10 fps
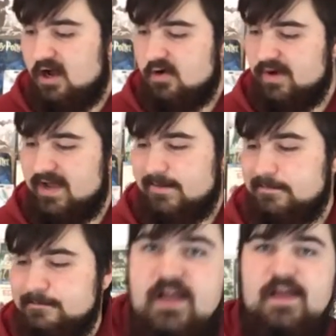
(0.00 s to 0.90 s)
All right,
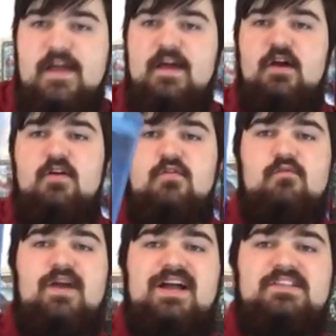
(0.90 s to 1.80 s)

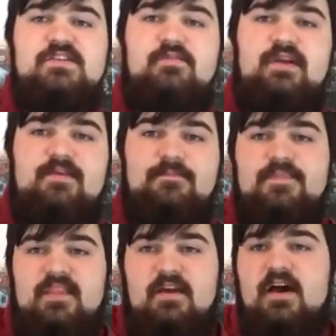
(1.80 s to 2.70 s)
Ratatouille.
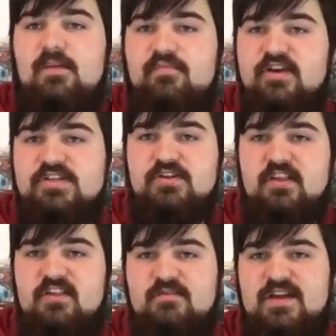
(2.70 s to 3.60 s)
I'm pretty sure
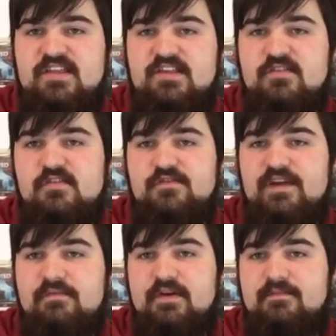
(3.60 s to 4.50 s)
this is my sister's
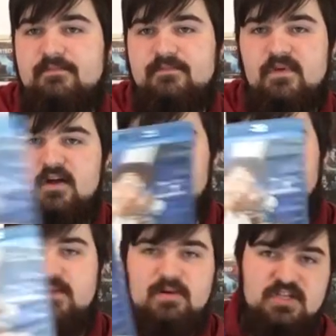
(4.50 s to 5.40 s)
favorite
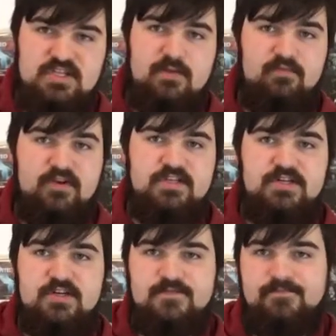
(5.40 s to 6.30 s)
of the bunch. I'm pretty
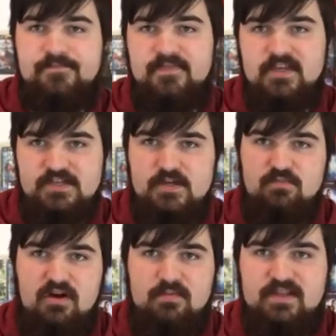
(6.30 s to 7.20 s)
sure. She'll
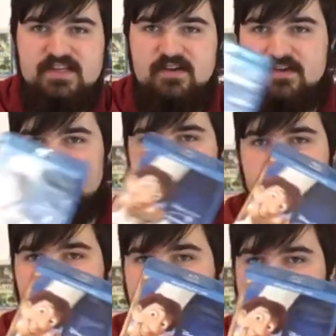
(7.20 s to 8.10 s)
probably tell you some
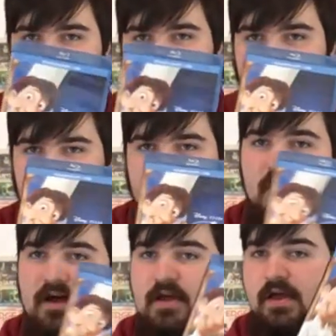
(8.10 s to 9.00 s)
other time if it is or not.